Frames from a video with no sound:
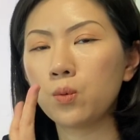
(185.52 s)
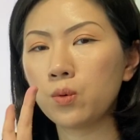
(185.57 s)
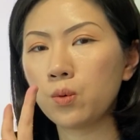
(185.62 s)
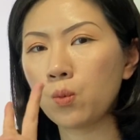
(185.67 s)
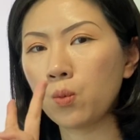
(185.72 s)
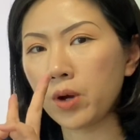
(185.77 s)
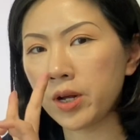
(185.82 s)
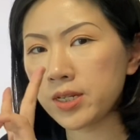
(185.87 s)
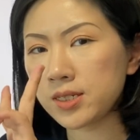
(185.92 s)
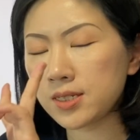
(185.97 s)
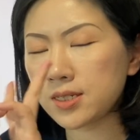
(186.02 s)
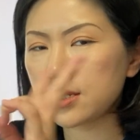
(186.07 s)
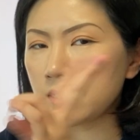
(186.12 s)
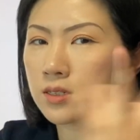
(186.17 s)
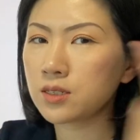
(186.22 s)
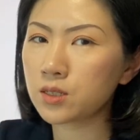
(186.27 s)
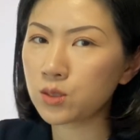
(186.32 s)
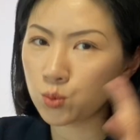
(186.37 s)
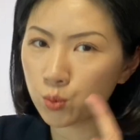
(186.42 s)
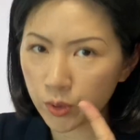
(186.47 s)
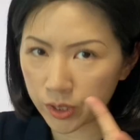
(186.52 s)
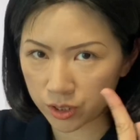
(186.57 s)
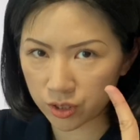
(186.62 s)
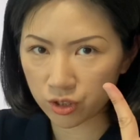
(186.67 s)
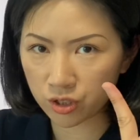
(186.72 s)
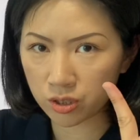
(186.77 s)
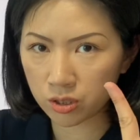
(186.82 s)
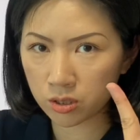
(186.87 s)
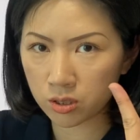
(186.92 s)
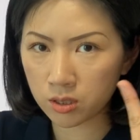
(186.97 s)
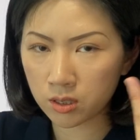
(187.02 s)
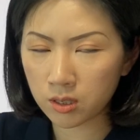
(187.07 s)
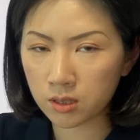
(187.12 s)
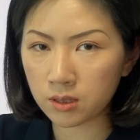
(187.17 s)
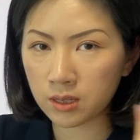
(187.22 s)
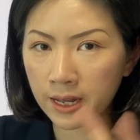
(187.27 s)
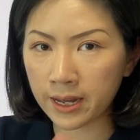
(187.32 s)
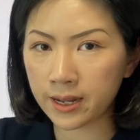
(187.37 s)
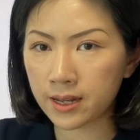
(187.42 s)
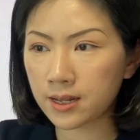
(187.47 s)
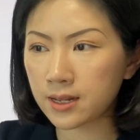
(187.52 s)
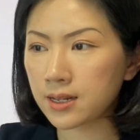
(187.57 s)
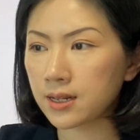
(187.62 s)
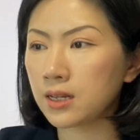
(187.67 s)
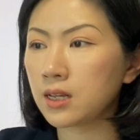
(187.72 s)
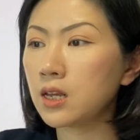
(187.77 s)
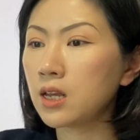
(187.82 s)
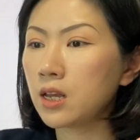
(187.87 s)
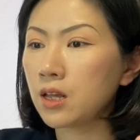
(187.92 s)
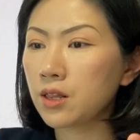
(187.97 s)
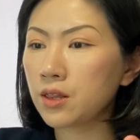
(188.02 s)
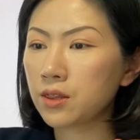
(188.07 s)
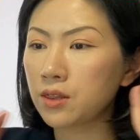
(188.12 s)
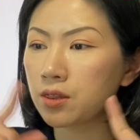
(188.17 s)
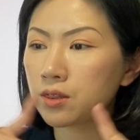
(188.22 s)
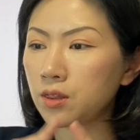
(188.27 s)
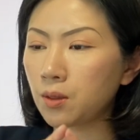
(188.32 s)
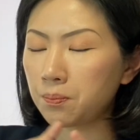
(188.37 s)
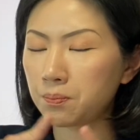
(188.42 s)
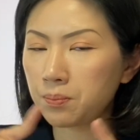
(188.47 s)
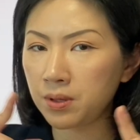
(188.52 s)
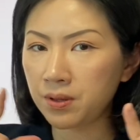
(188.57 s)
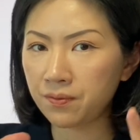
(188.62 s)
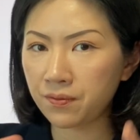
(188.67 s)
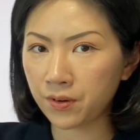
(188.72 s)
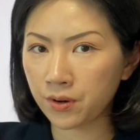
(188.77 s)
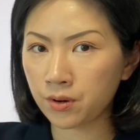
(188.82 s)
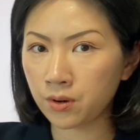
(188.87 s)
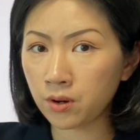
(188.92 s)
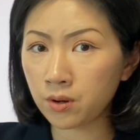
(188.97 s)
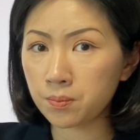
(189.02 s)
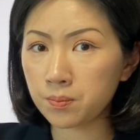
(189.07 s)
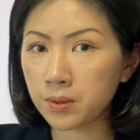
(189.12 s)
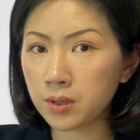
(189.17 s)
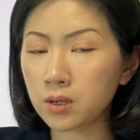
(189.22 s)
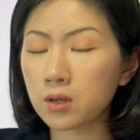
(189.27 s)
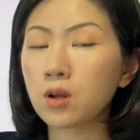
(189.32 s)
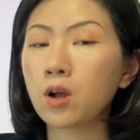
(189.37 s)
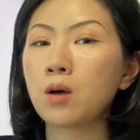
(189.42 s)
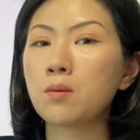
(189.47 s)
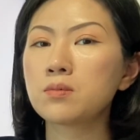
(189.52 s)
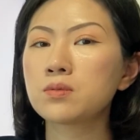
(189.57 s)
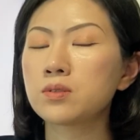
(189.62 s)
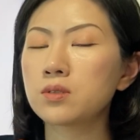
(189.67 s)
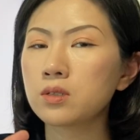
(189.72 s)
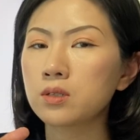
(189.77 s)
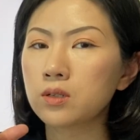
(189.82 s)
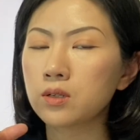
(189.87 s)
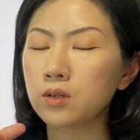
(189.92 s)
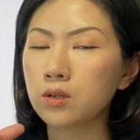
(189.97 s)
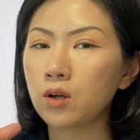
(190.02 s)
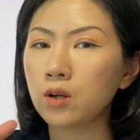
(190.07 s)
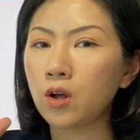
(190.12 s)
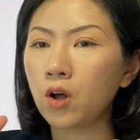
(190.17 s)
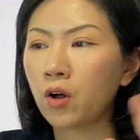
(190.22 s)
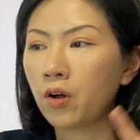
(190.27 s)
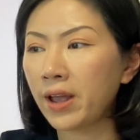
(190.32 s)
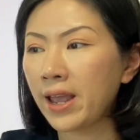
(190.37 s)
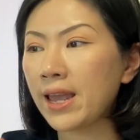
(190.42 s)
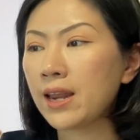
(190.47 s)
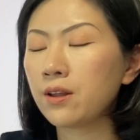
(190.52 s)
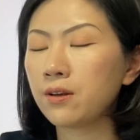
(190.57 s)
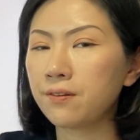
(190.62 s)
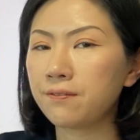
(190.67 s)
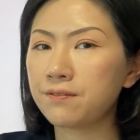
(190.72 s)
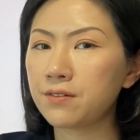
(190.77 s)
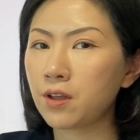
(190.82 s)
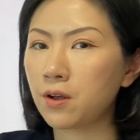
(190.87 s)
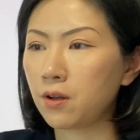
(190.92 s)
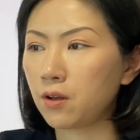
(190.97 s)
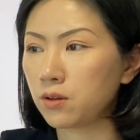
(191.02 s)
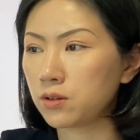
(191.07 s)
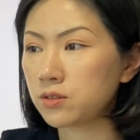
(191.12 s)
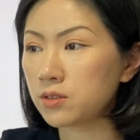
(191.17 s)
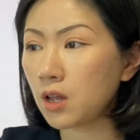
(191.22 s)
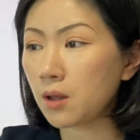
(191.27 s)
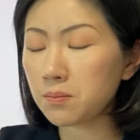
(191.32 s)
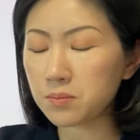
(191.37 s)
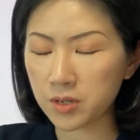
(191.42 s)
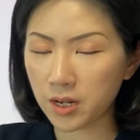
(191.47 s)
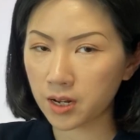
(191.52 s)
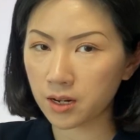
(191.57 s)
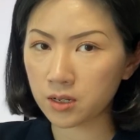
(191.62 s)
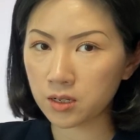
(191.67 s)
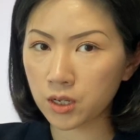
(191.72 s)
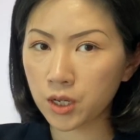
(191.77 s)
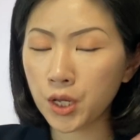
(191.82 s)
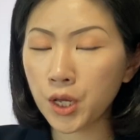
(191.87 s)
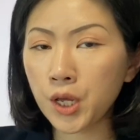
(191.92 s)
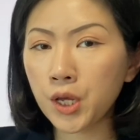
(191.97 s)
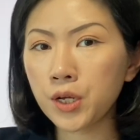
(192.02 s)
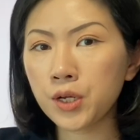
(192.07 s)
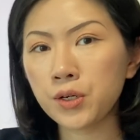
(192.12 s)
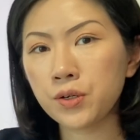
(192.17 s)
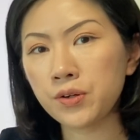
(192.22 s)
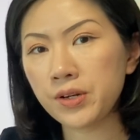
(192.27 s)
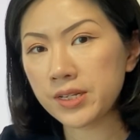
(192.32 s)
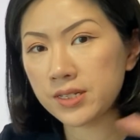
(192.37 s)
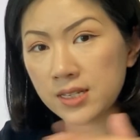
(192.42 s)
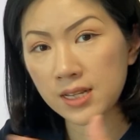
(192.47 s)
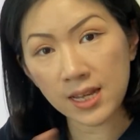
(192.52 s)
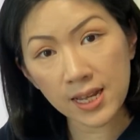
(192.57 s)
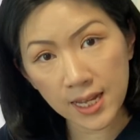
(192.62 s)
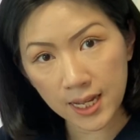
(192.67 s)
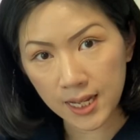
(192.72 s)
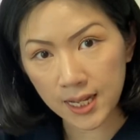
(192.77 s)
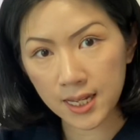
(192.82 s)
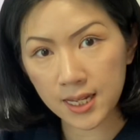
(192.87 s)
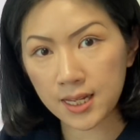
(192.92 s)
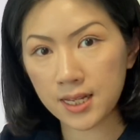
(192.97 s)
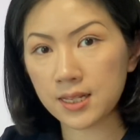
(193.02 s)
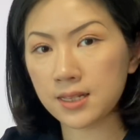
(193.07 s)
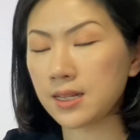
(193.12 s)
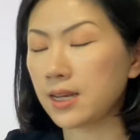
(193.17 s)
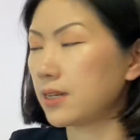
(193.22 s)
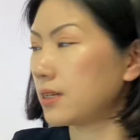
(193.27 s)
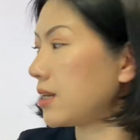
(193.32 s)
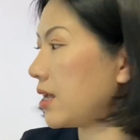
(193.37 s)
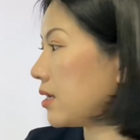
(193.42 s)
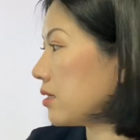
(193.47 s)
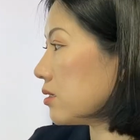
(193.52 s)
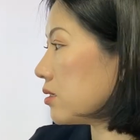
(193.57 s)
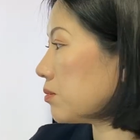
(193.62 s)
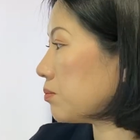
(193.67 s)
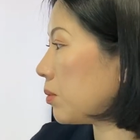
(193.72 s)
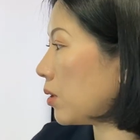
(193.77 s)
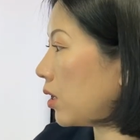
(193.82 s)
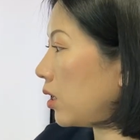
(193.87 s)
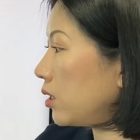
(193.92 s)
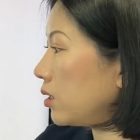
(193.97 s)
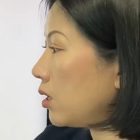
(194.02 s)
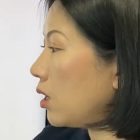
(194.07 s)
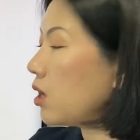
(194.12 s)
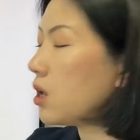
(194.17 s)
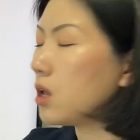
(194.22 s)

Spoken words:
was switched. Like the be verb comes ahead of the subject, who is he, like this. But